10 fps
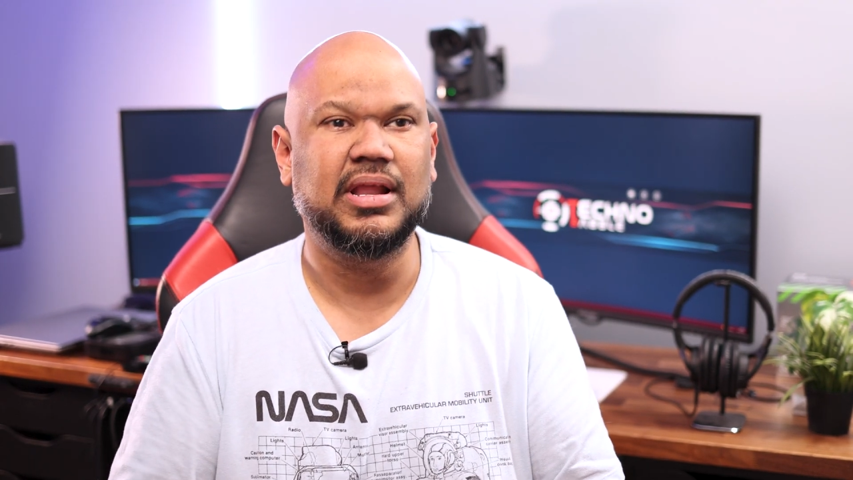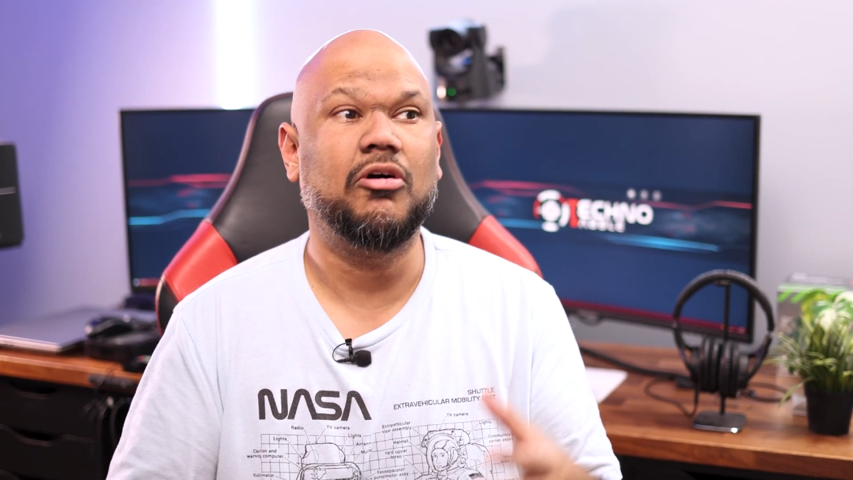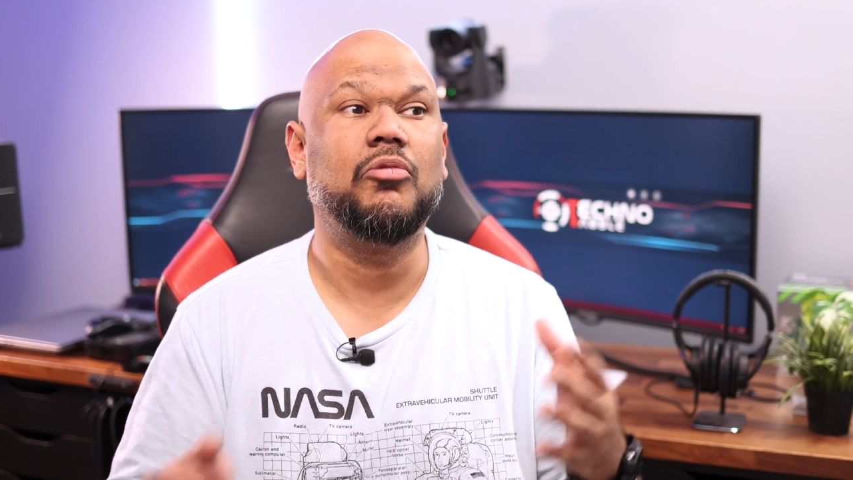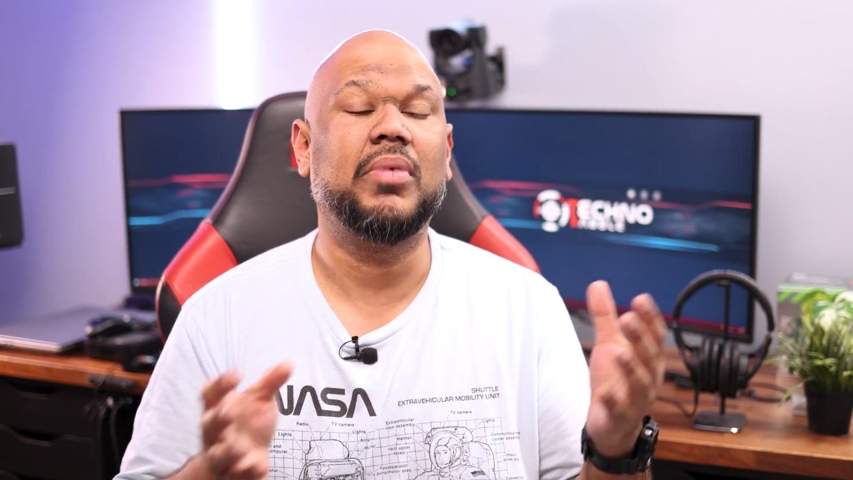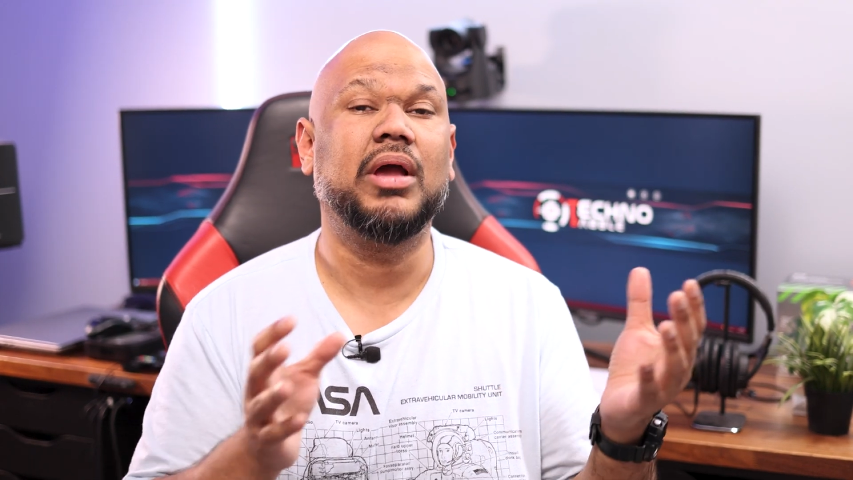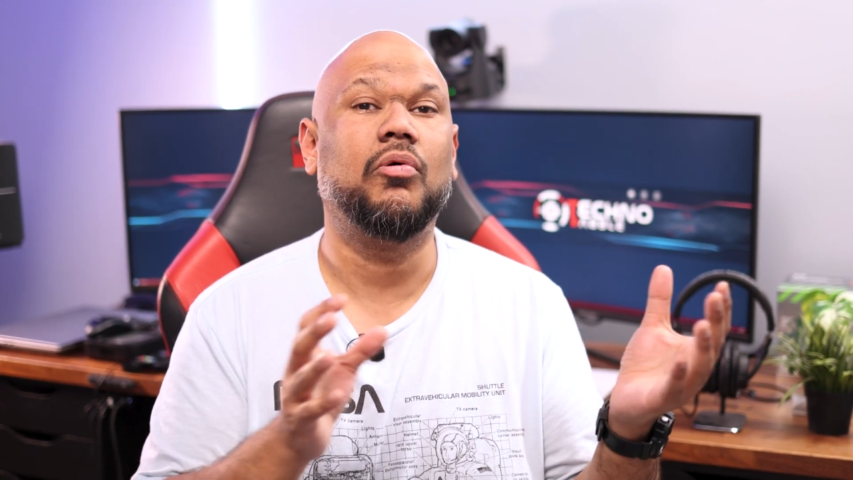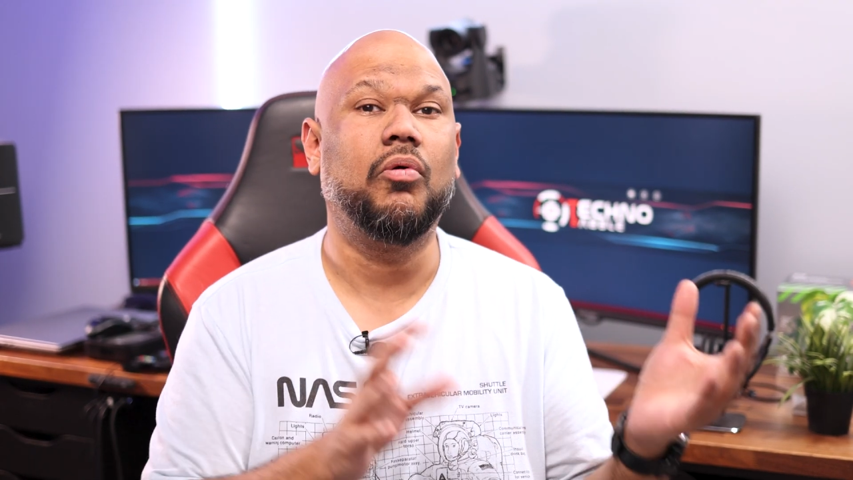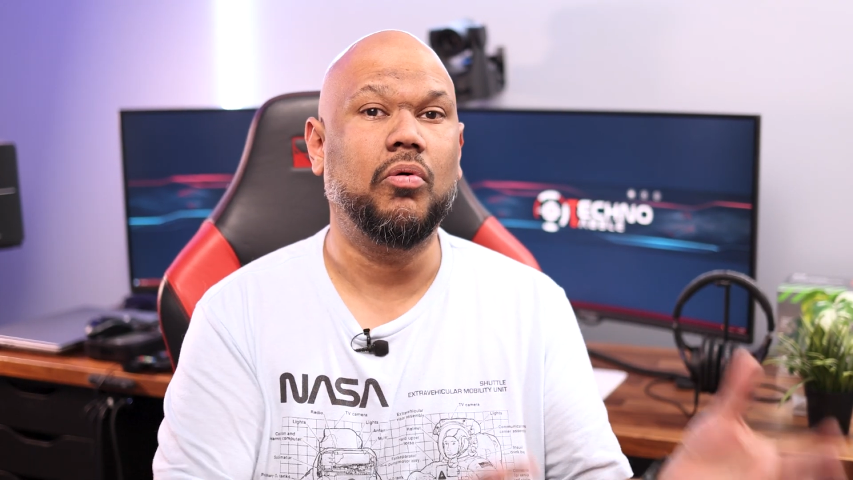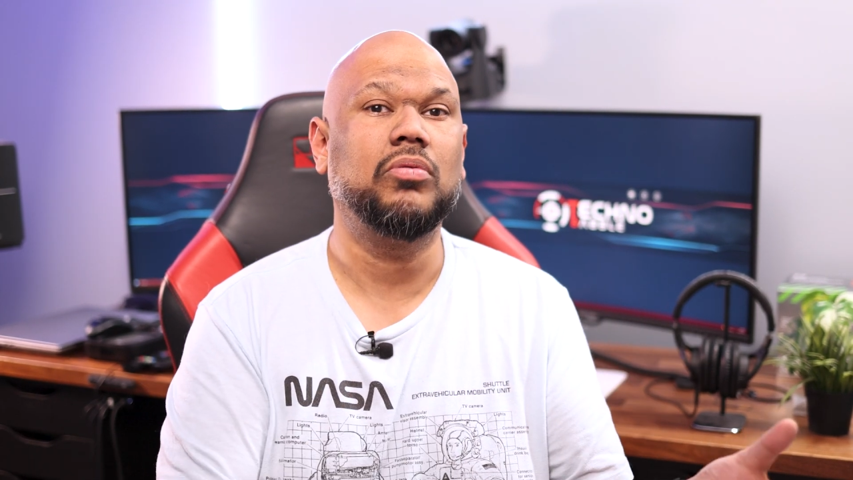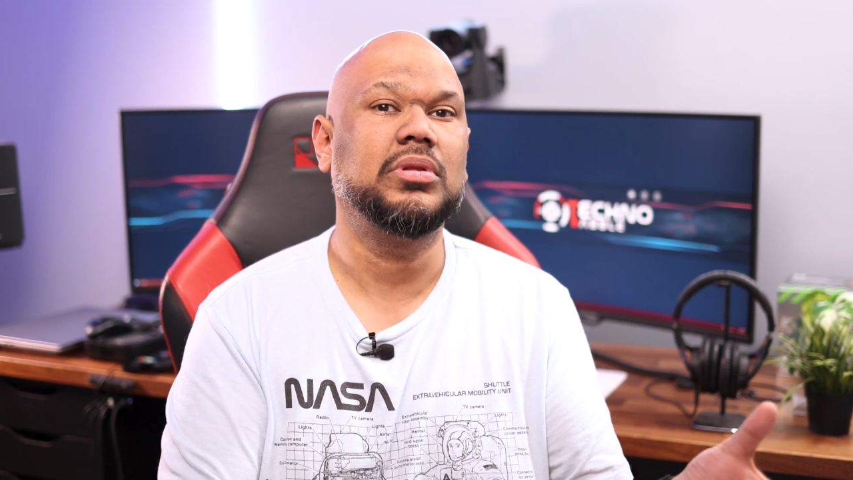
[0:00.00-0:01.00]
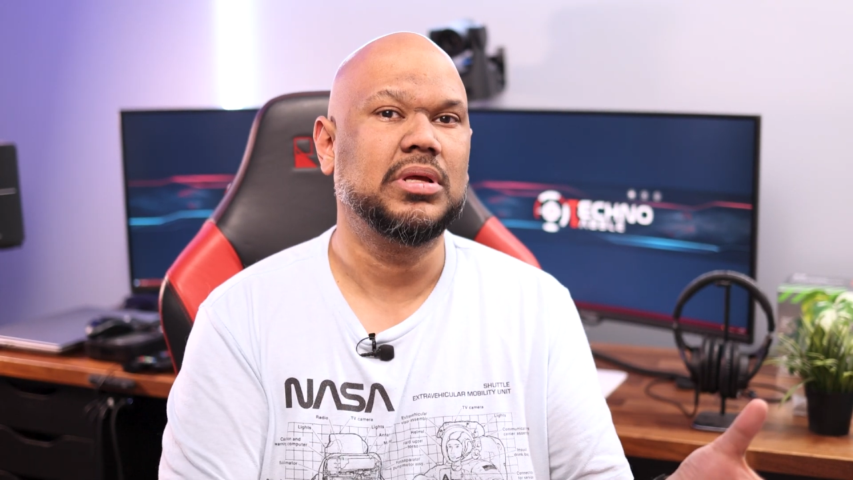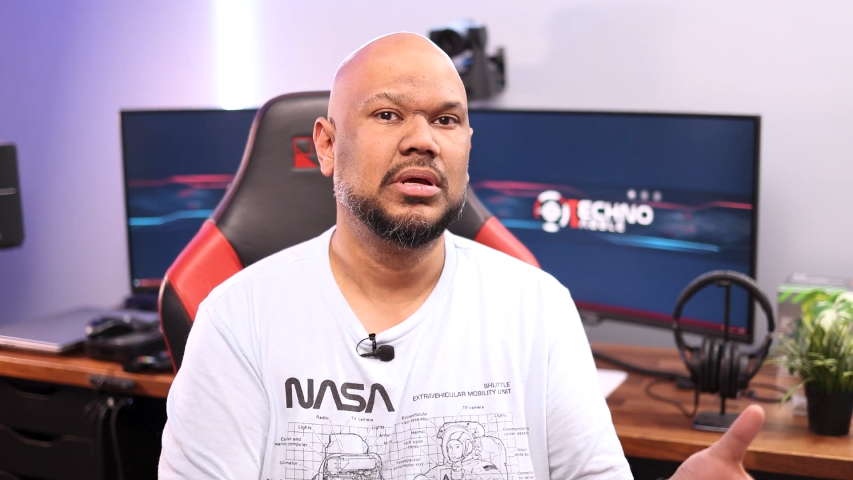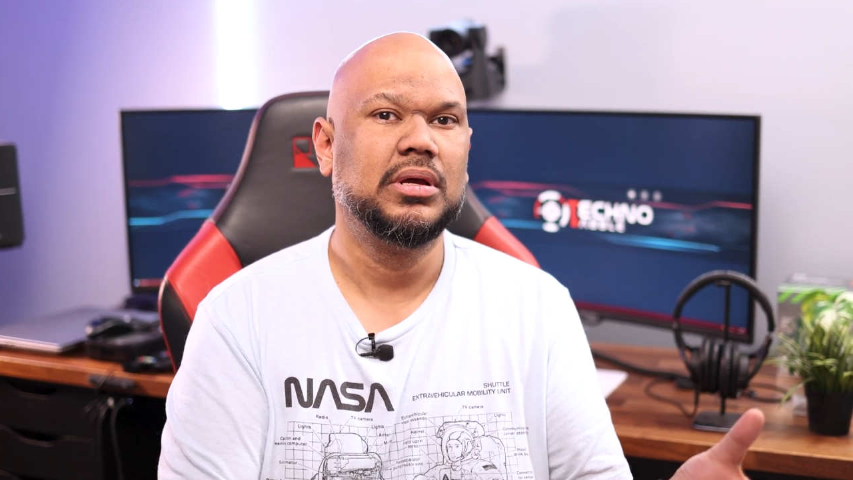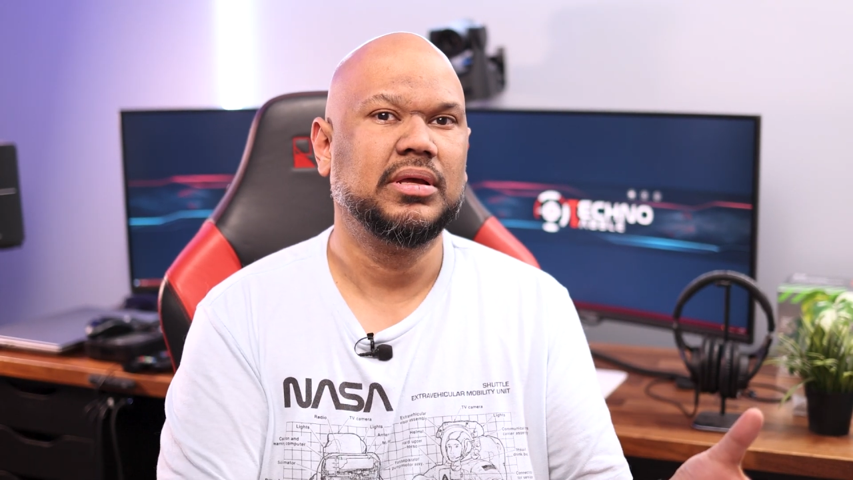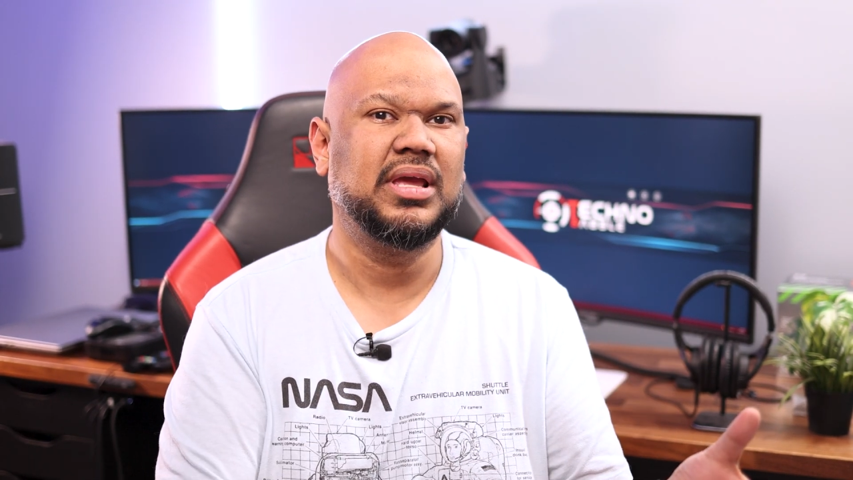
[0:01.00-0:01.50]
Now on my old
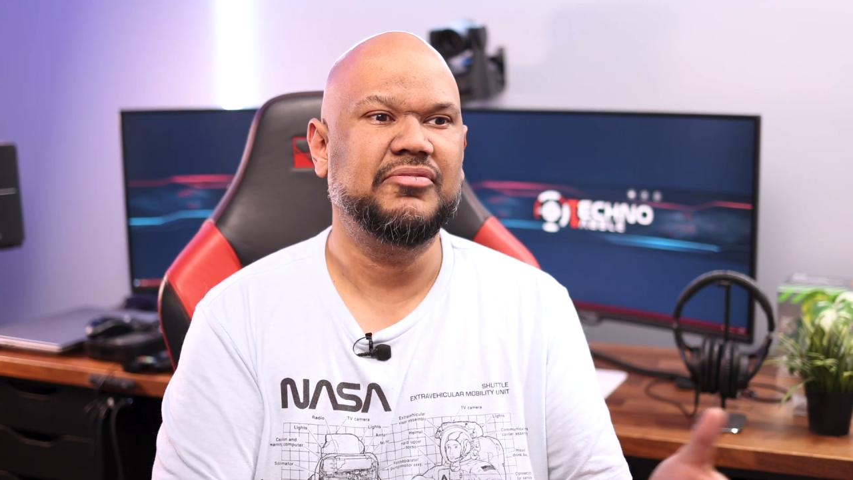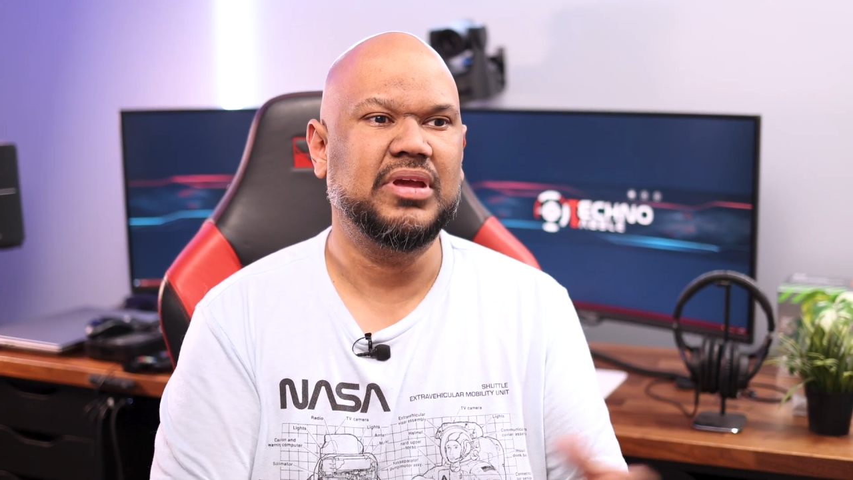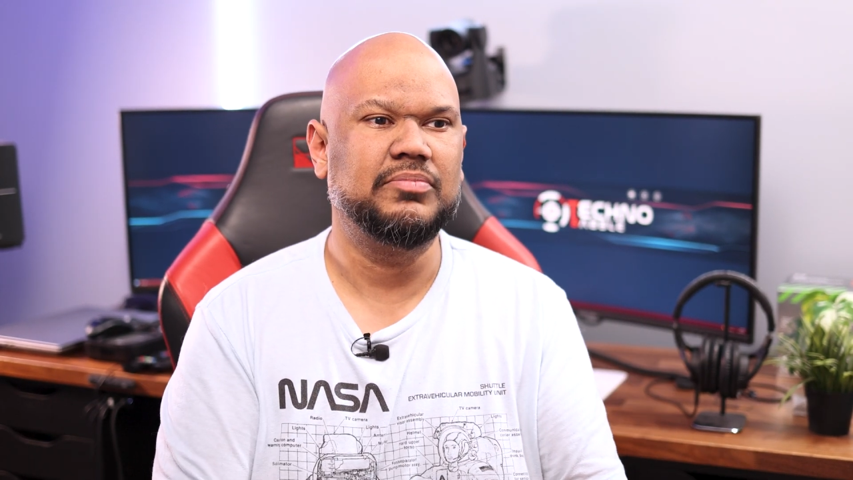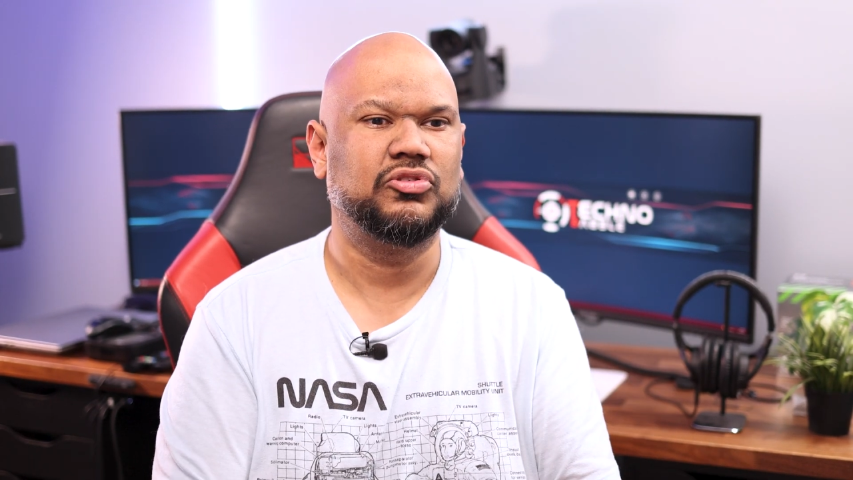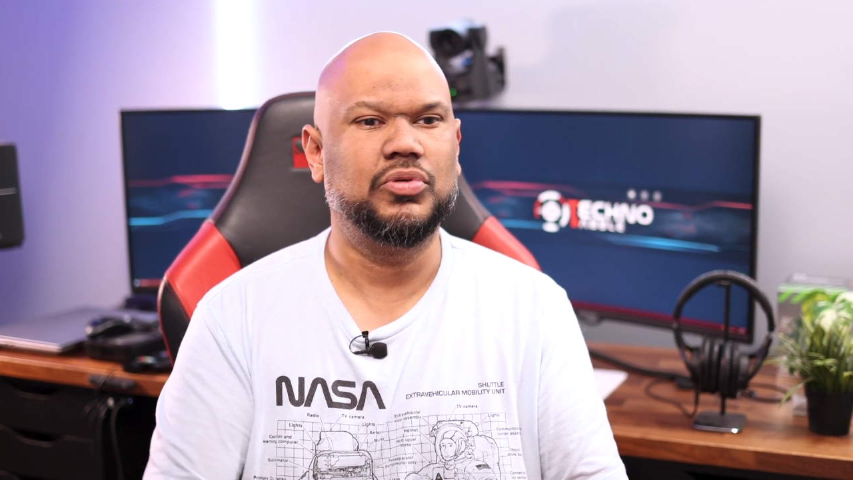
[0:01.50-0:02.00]
KVM